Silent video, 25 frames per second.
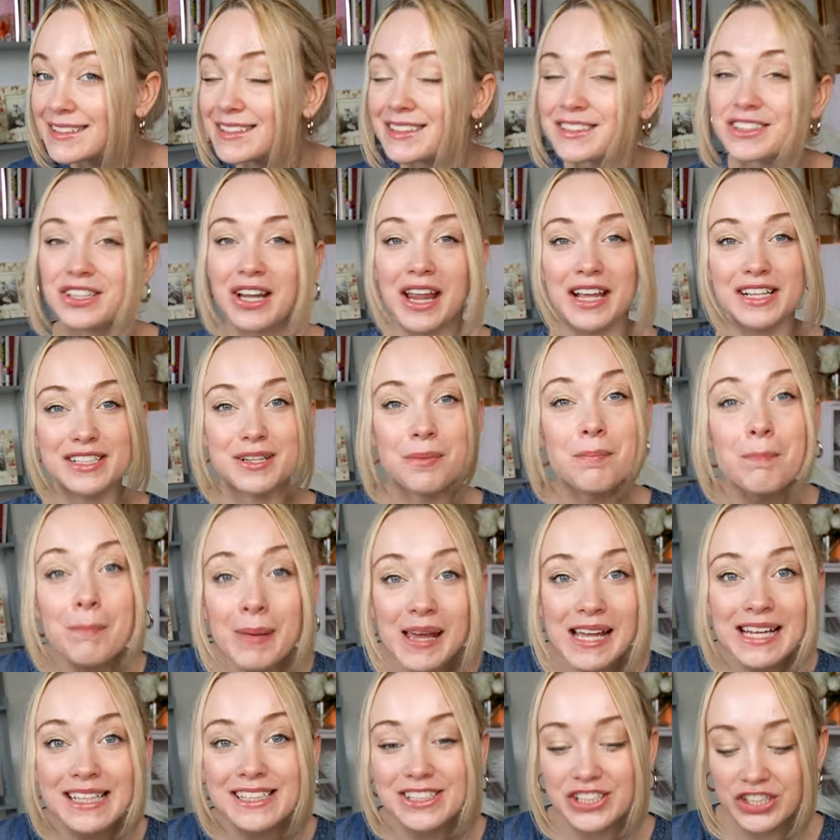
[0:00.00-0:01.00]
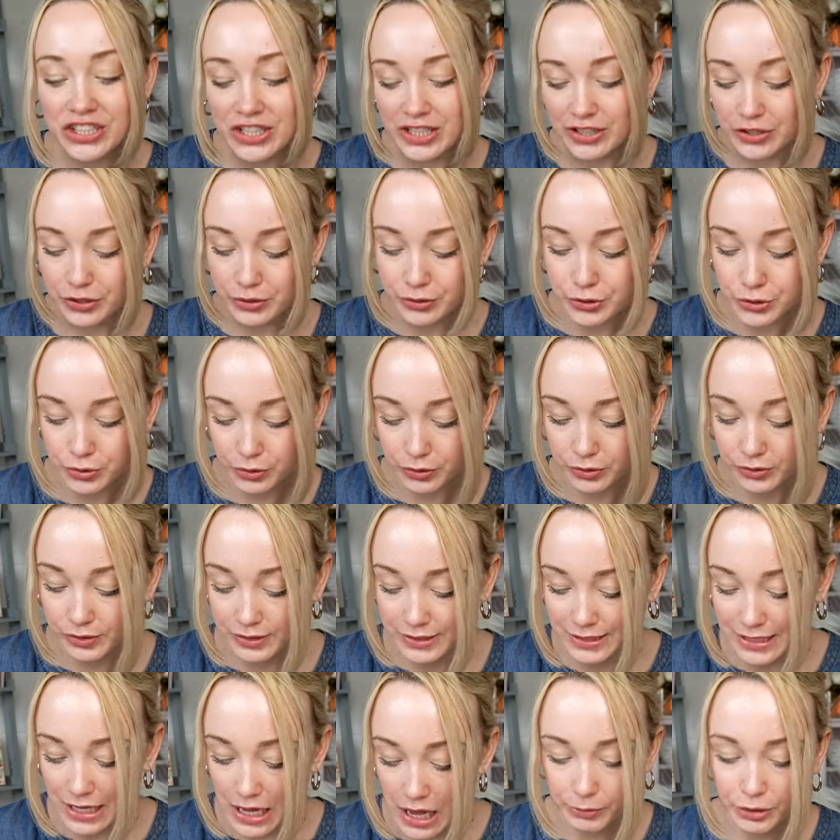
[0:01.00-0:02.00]
So like some peachy
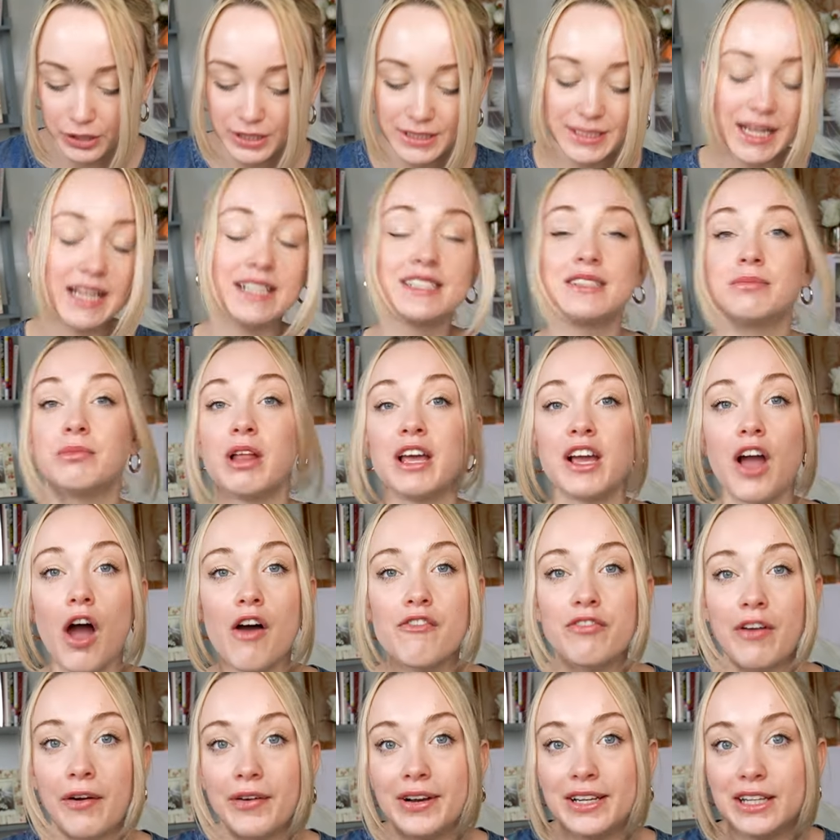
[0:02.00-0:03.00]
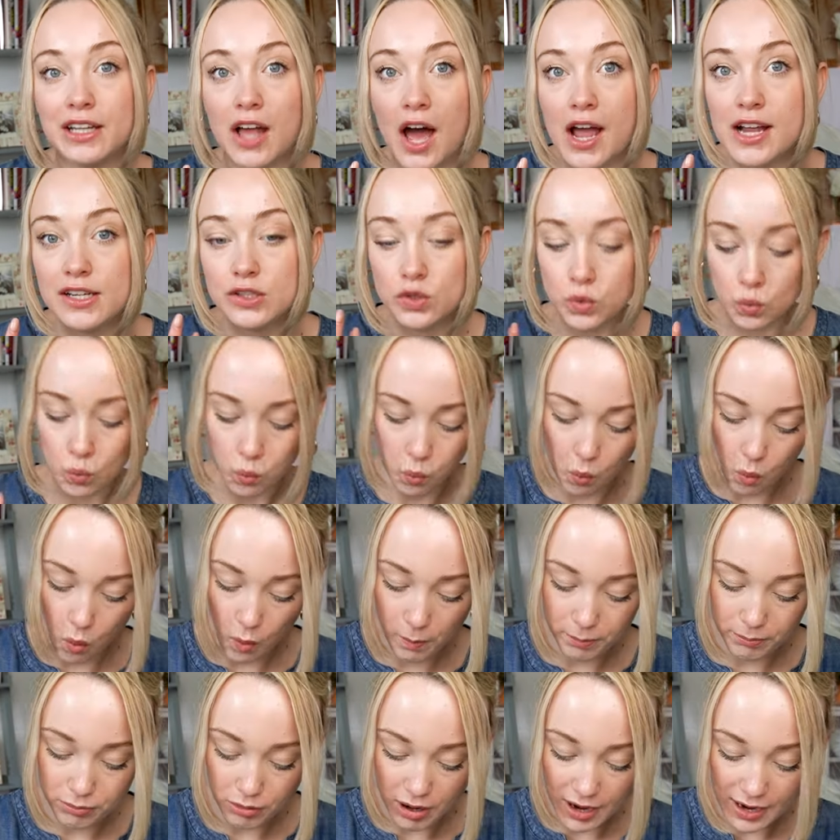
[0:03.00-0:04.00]
neutrals. You can take some like very light
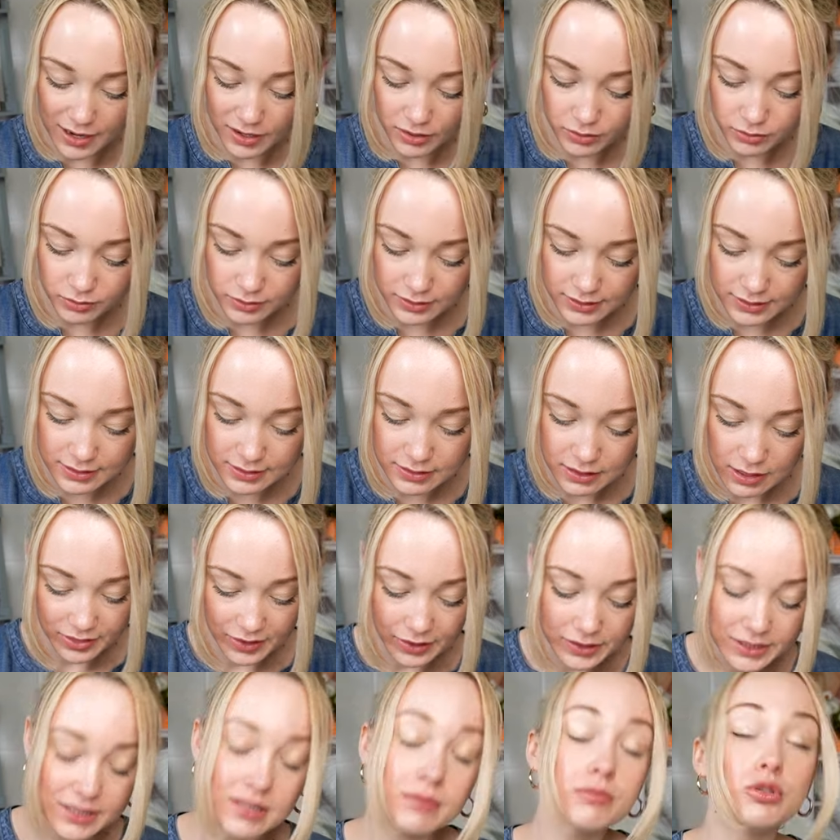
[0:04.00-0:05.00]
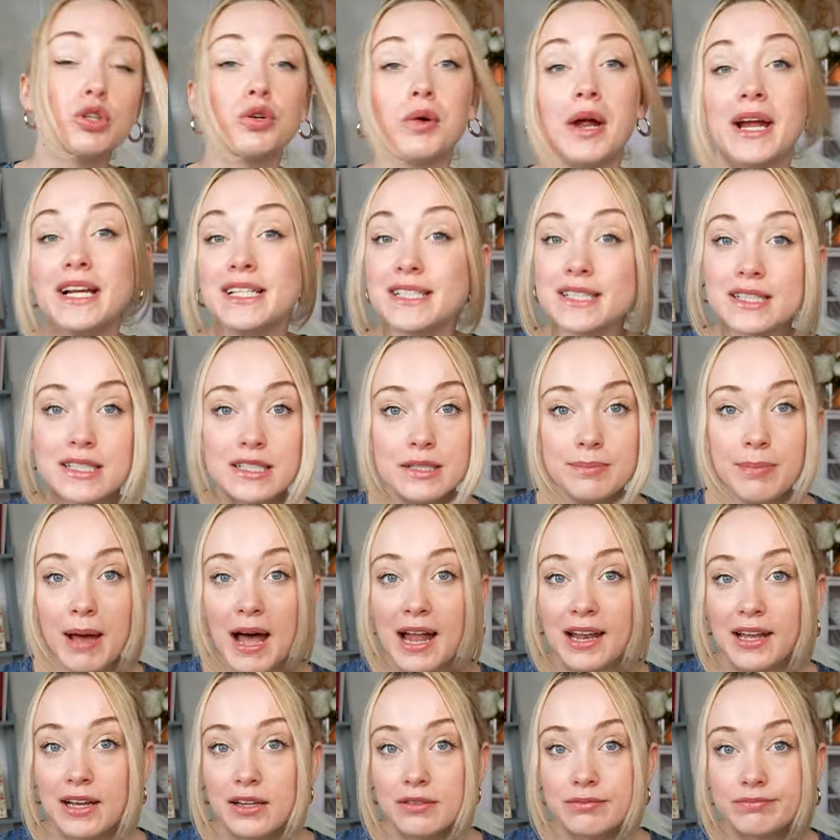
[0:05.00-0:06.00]
warm browns. There are some greys in this
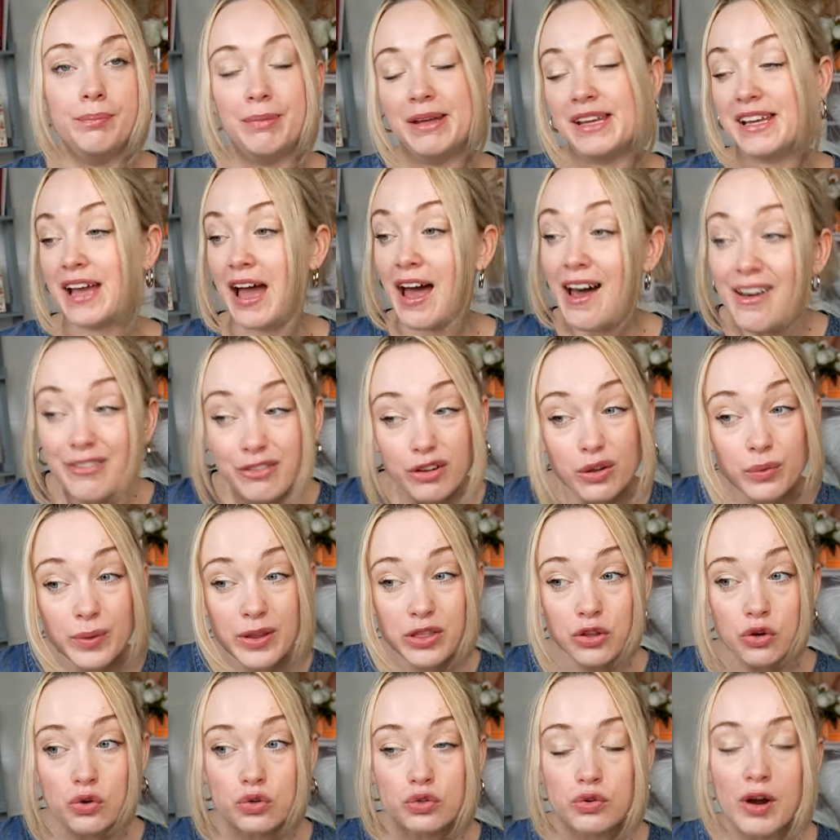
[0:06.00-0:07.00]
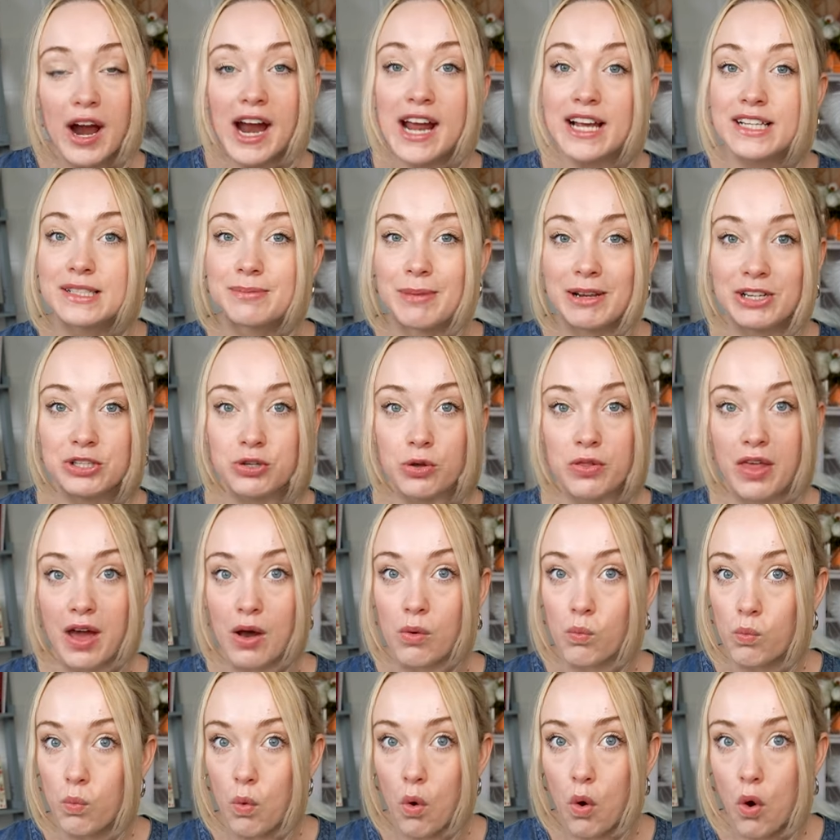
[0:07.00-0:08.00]
palette. Be careful with your greys, make sure they're
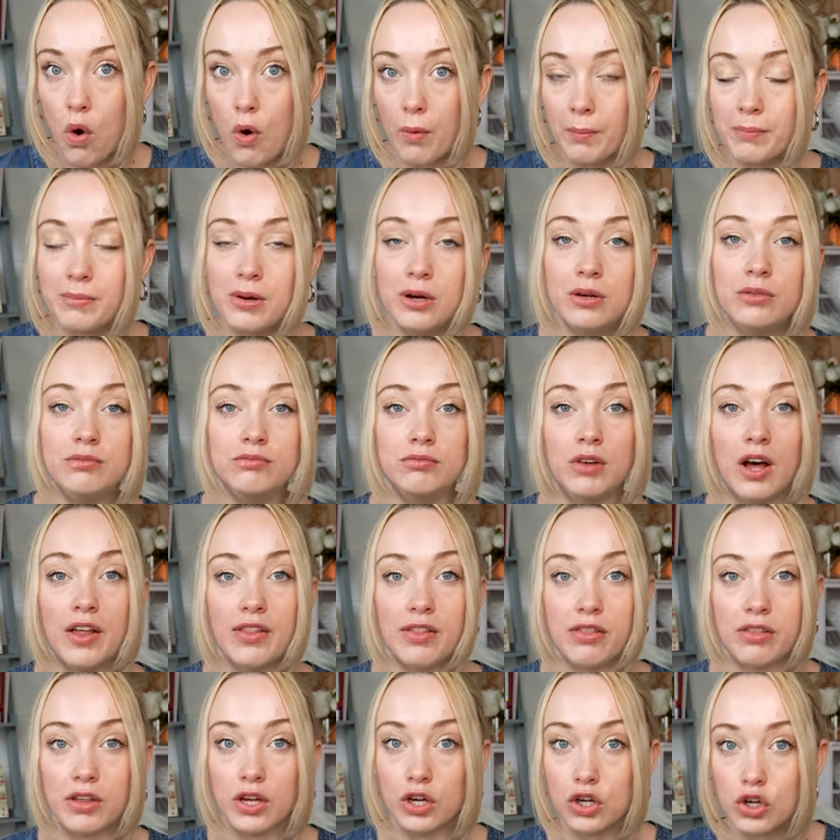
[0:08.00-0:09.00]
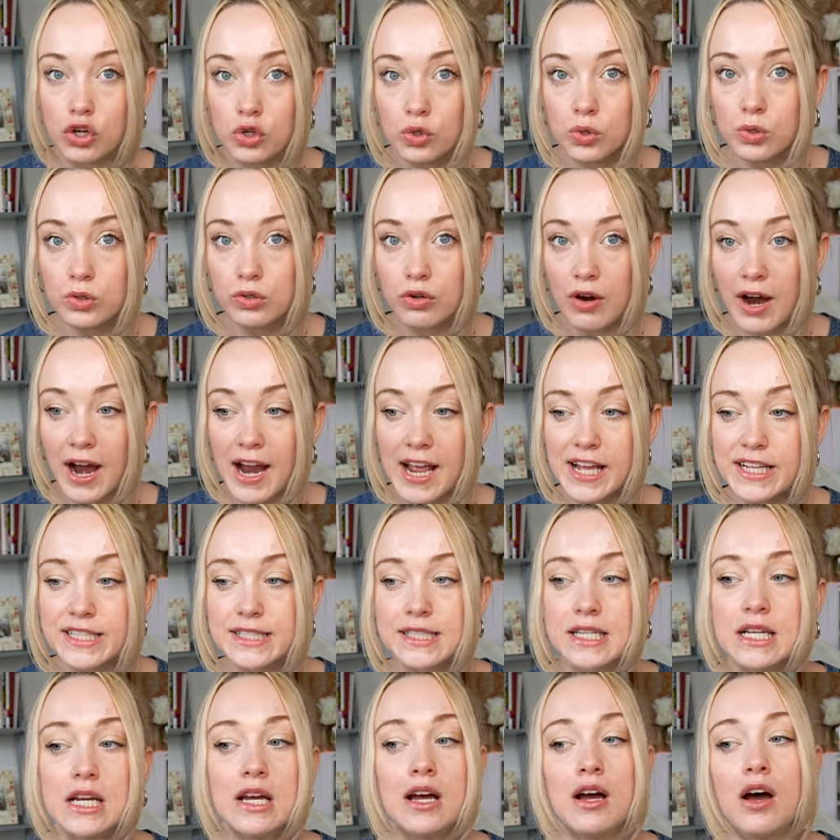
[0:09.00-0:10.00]
warm rather than cool greys.